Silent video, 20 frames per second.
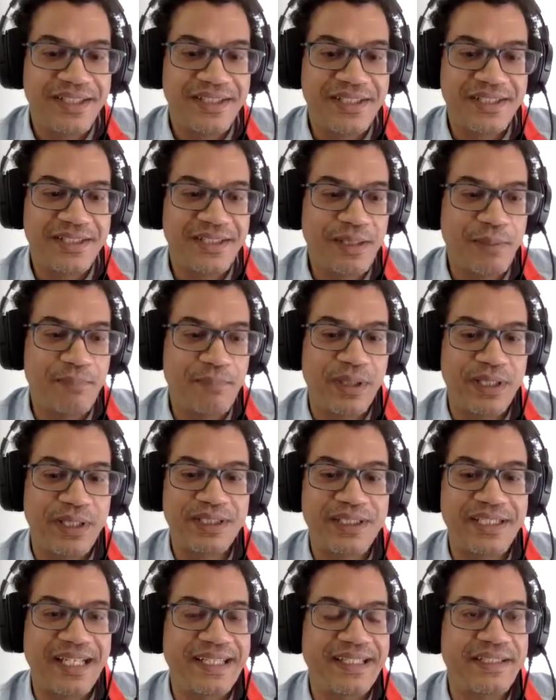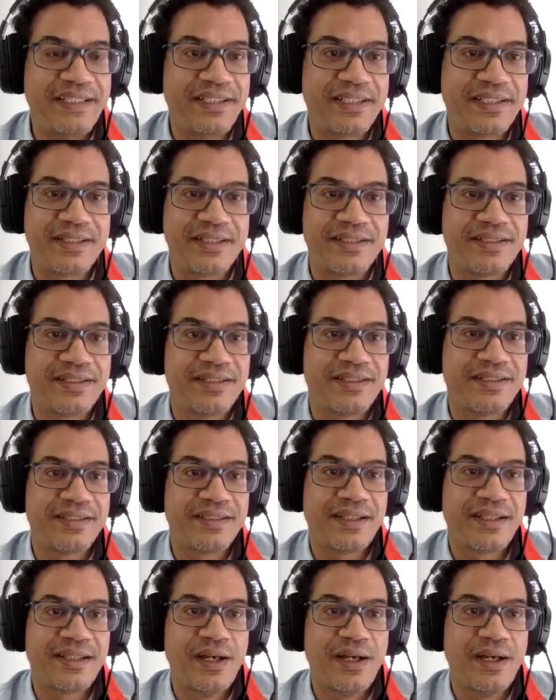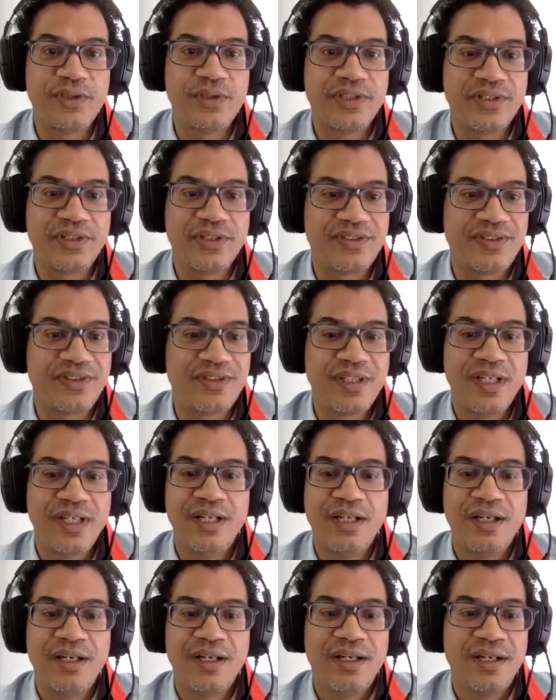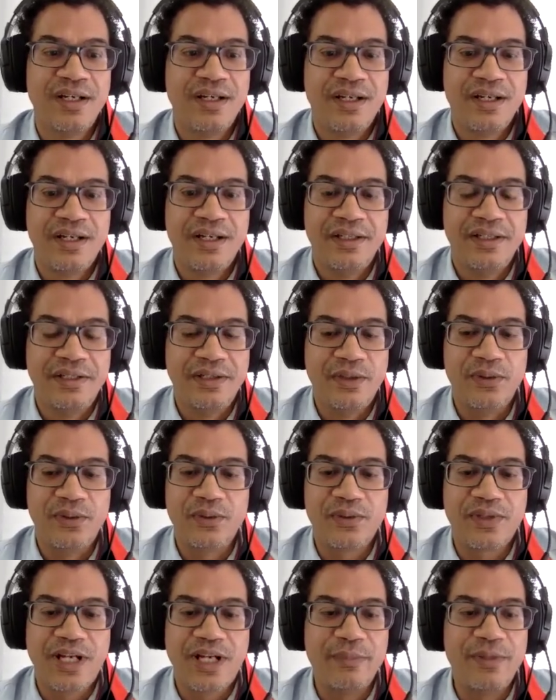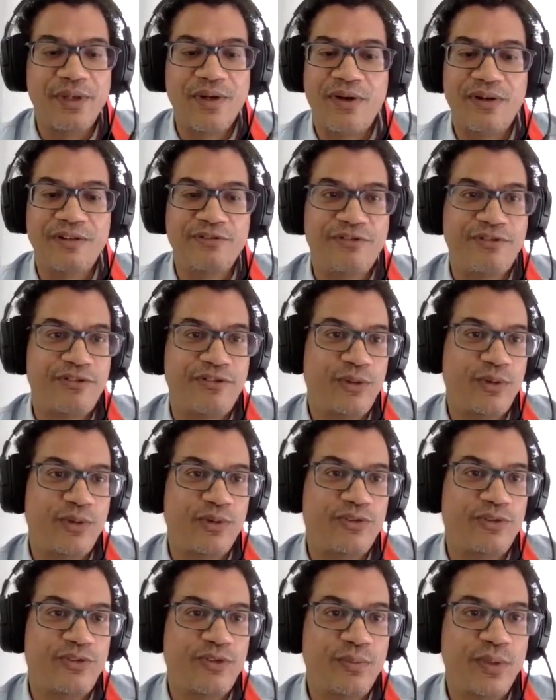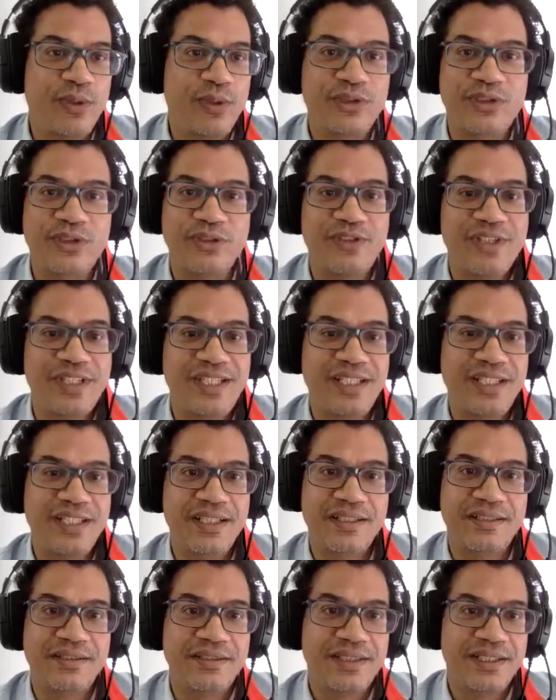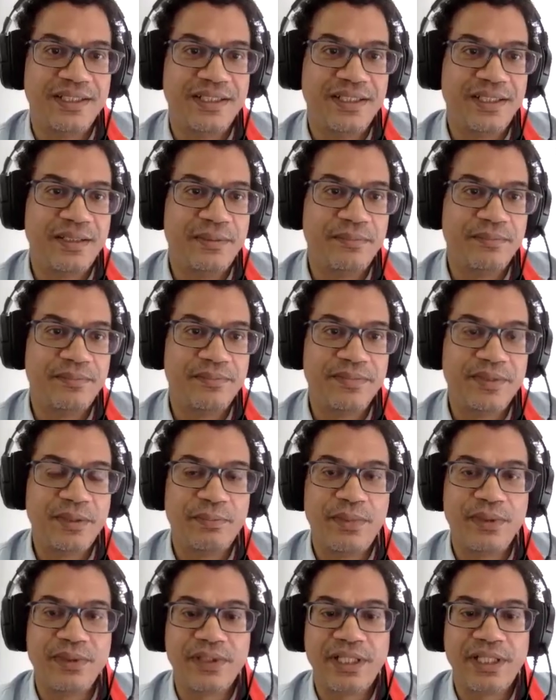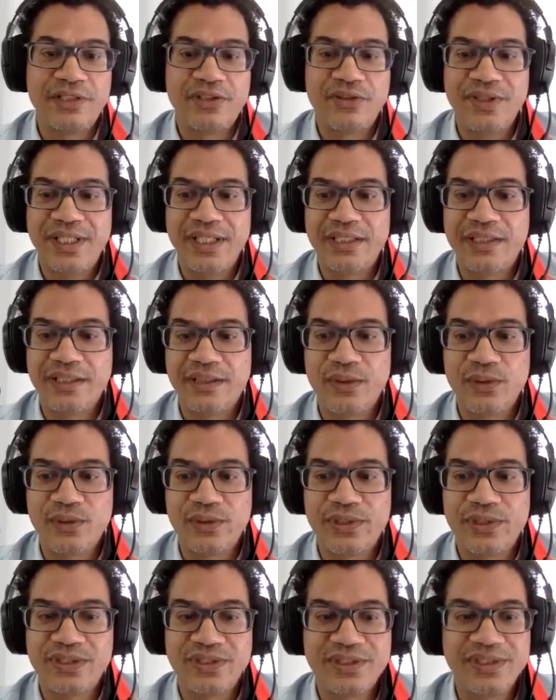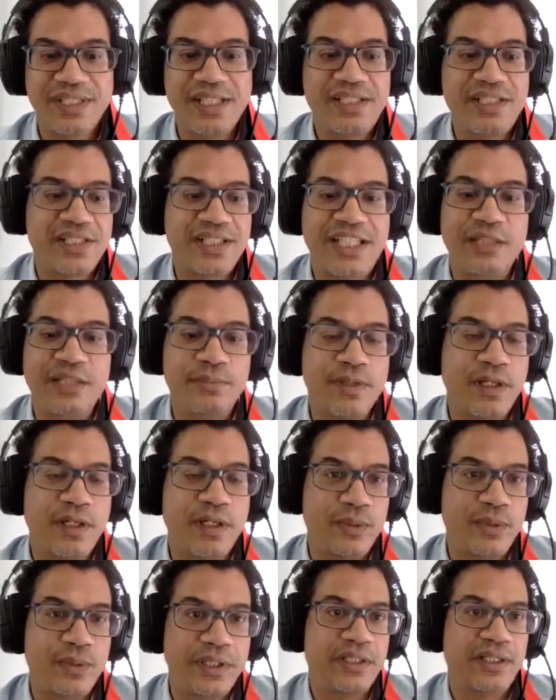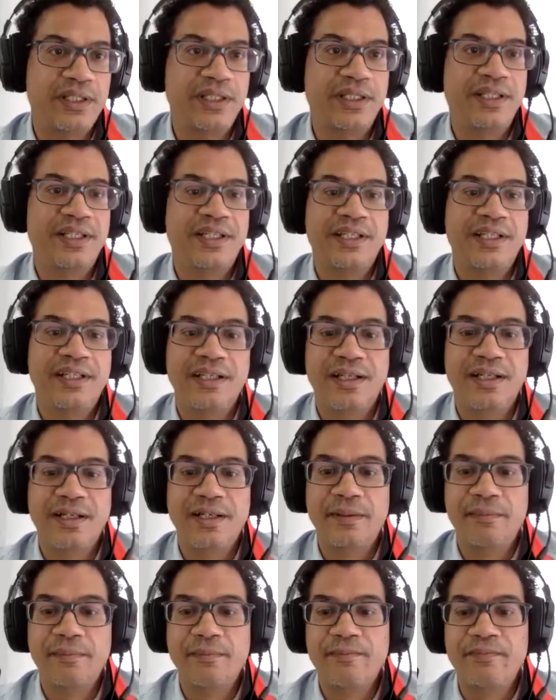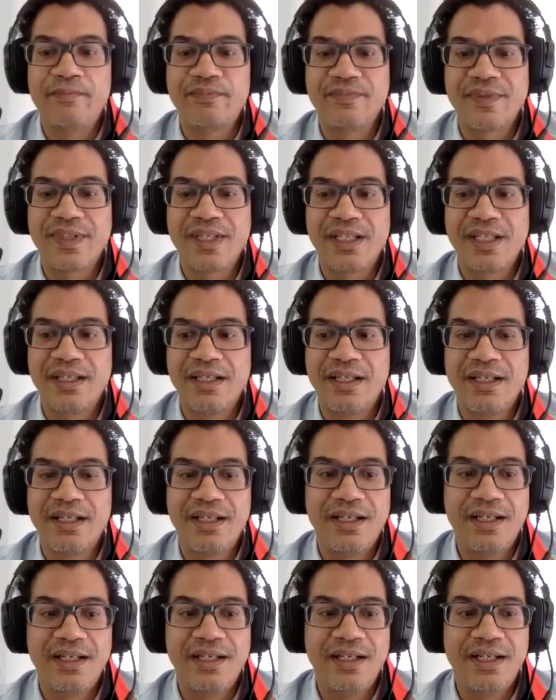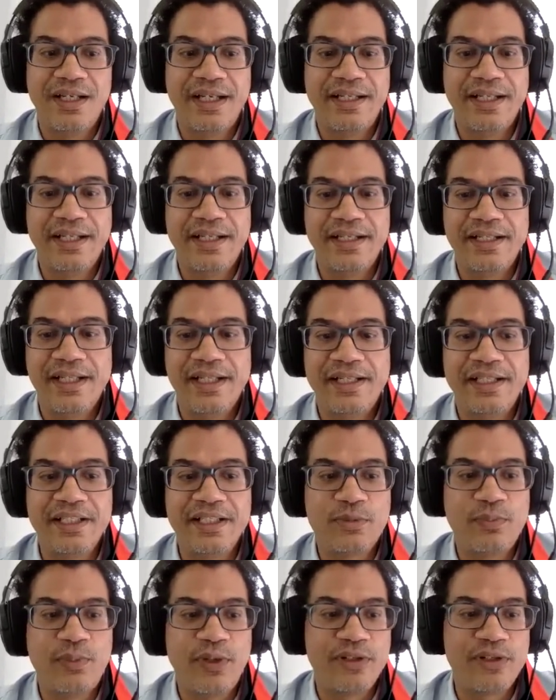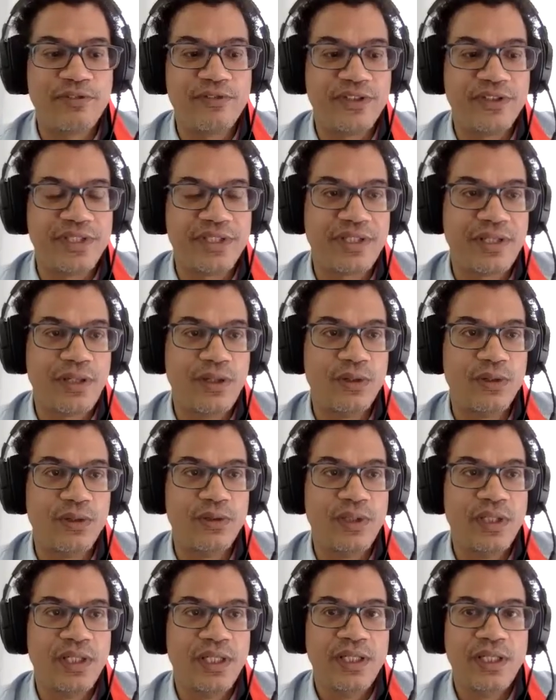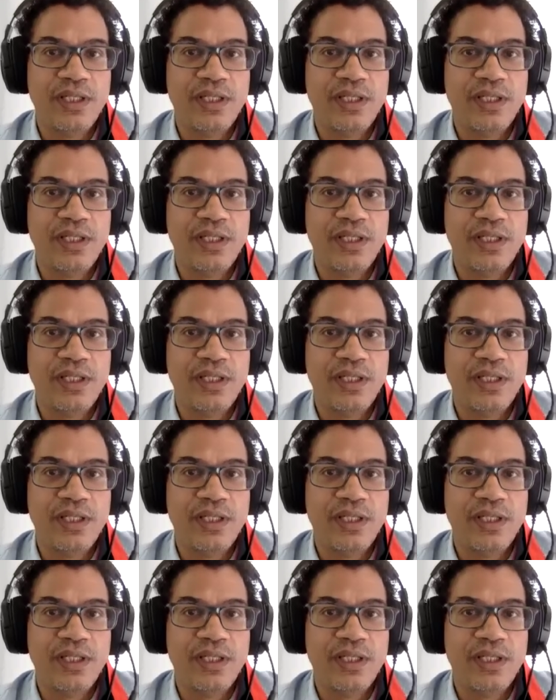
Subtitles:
the Bill Gates hoaxes, coming on for most of the year, the Bill Gates related hoaxes, and they just keep going. And it's part of this whole